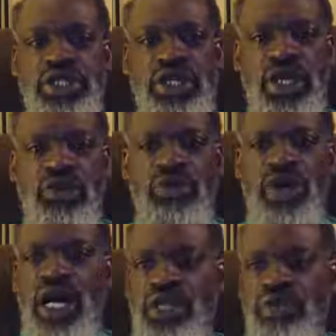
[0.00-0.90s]
with
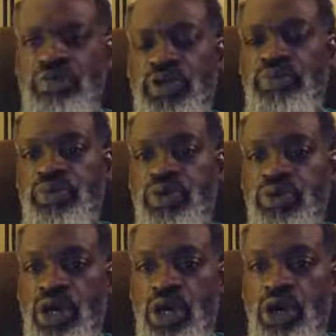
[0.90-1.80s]
other people
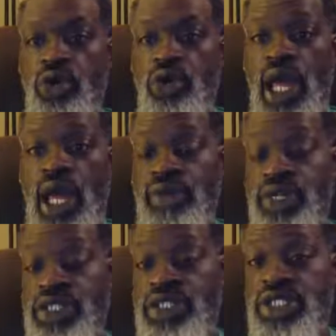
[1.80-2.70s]
who have, in a
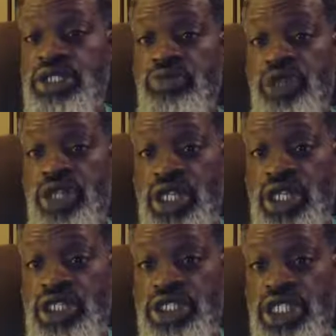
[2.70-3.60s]
sense, been
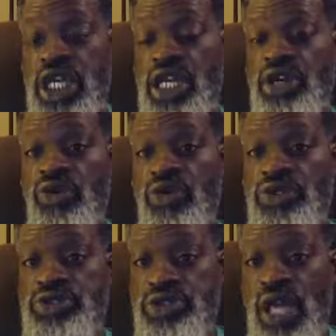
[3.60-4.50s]
initiated or
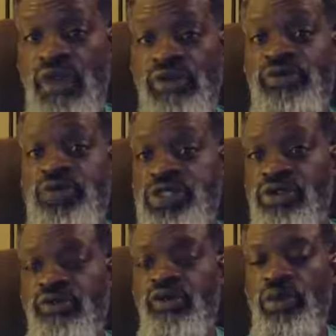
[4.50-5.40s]
striving for some
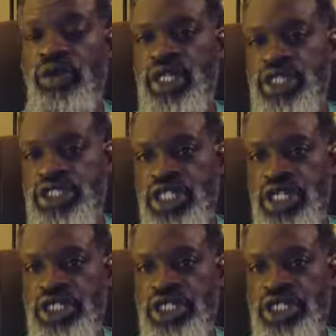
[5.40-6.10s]
form of initiation.